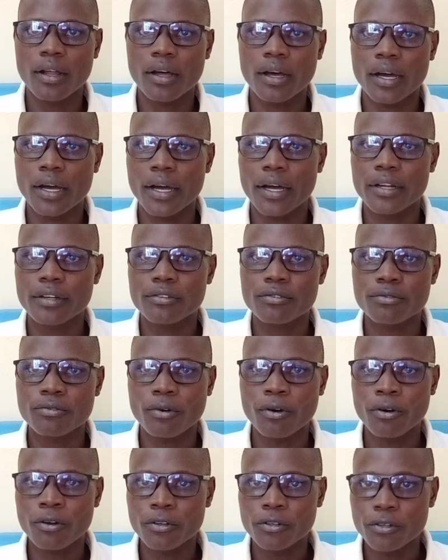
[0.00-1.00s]
To
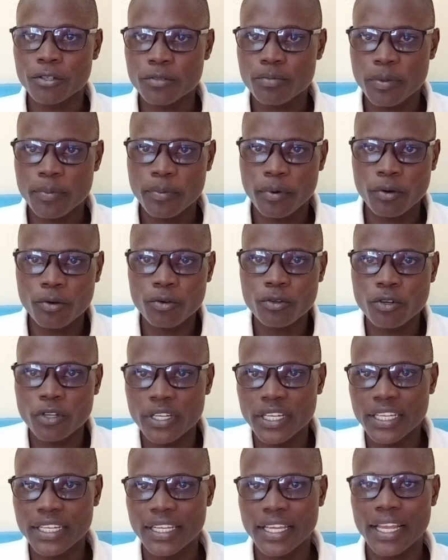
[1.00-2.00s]
all those people who don't
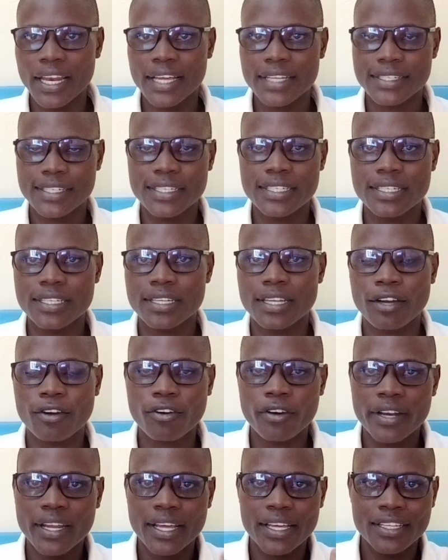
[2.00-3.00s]
need glasses, the
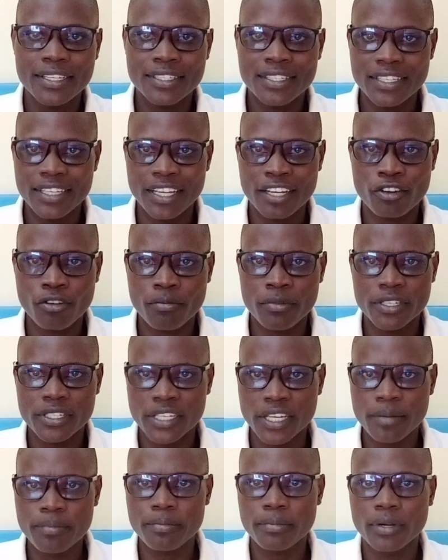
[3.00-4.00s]
cornea is in the normal
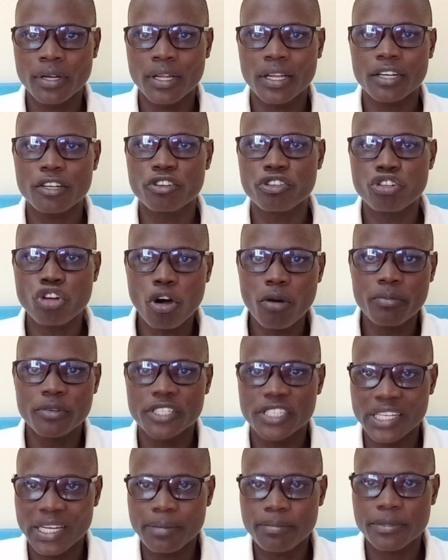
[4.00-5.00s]
shape,
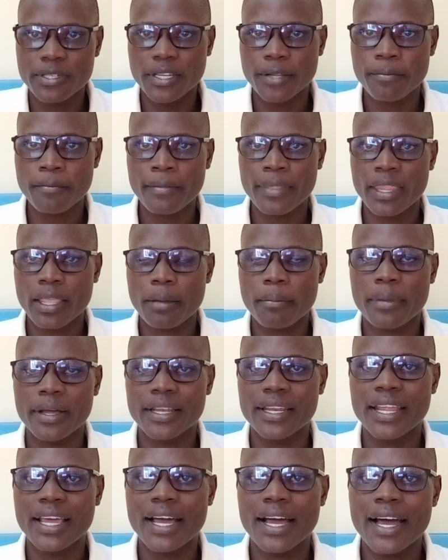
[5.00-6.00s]
dome-shaped.
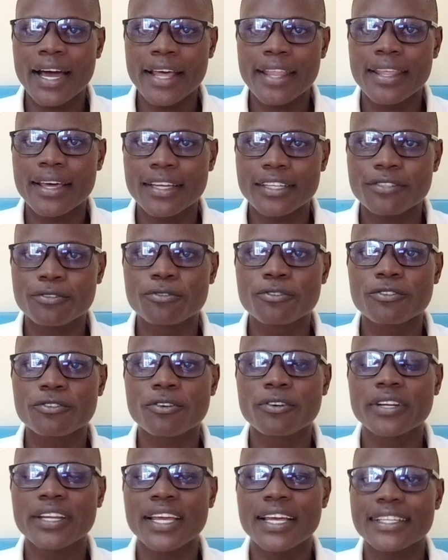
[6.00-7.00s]
But there are others whose
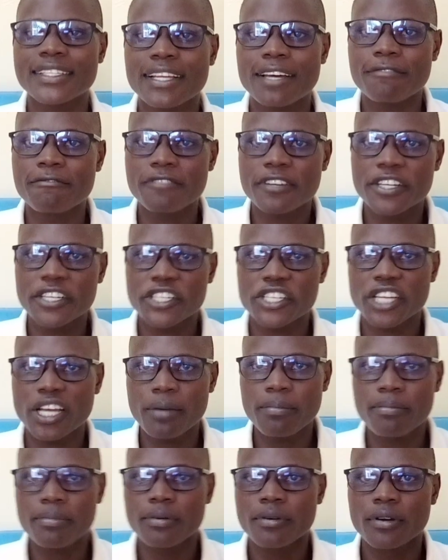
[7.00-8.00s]
corneas are very
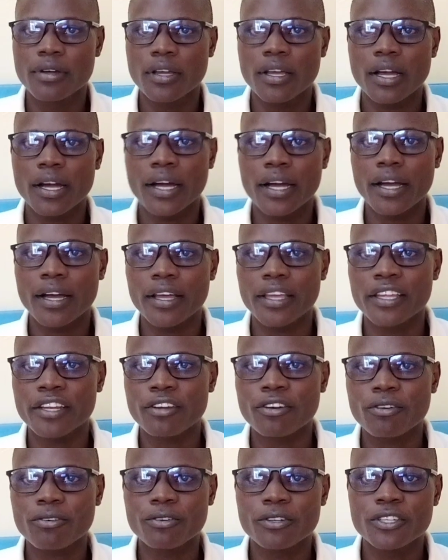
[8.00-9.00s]
sharp
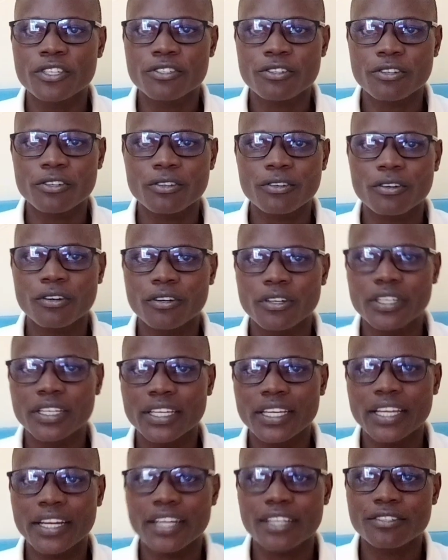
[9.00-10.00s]
in a condition called
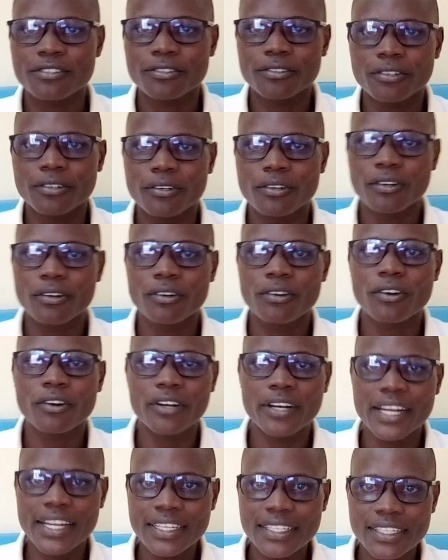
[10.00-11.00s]

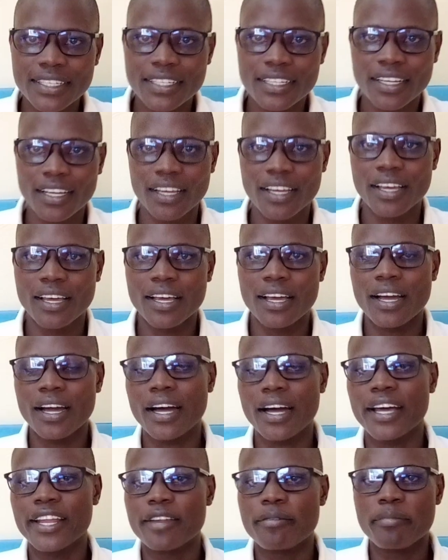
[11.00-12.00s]
keratoconus
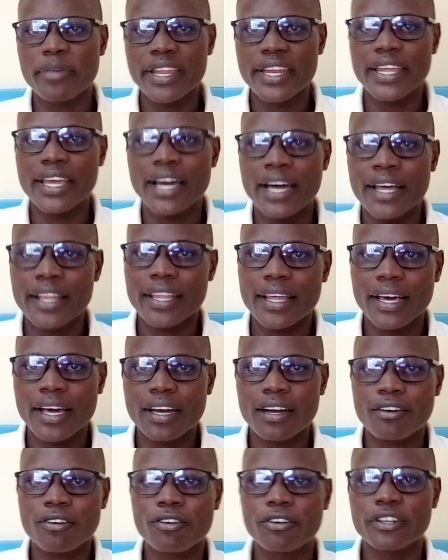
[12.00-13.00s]
and many
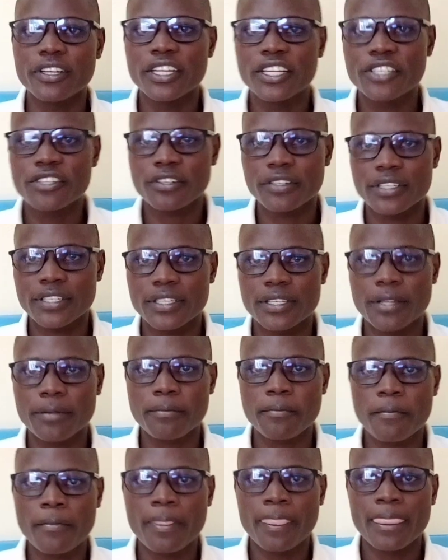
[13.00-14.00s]
other conditions.
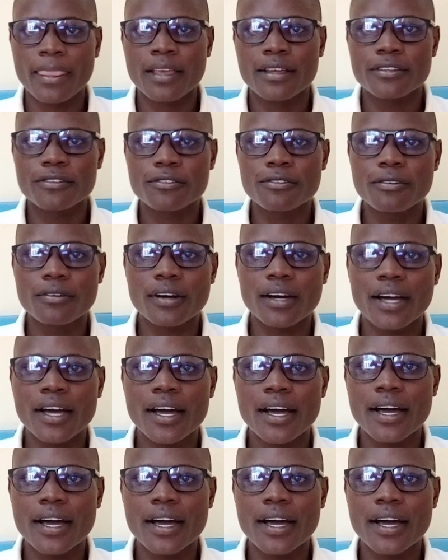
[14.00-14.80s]
So